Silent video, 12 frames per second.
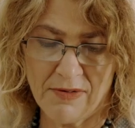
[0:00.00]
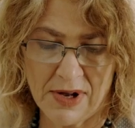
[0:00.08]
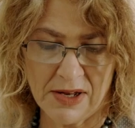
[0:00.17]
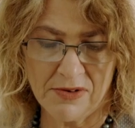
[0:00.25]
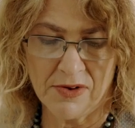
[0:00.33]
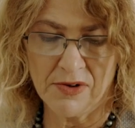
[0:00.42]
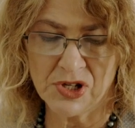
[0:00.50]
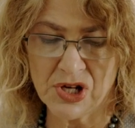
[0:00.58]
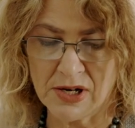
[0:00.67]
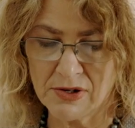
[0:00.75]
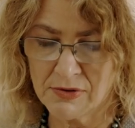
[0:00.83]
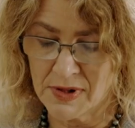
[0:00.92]
have edited
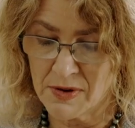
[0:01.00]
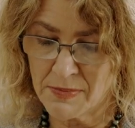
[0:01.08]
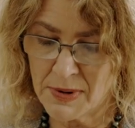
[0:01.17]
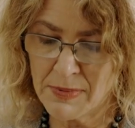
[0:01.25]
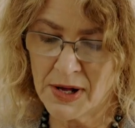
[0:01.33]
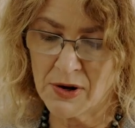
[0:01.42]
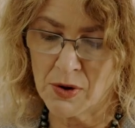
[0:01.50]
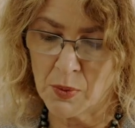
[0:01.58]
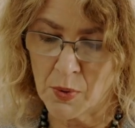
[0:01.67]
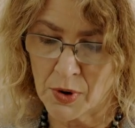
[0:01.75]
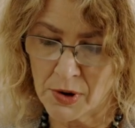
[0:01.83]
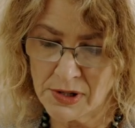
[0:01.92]
Gender in the Biblical
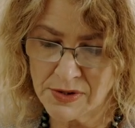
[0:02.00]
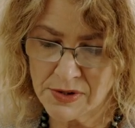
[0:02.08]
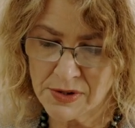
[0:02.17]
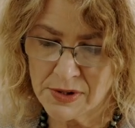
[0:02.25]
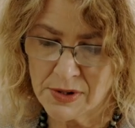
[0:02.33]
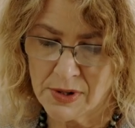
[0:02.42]
World,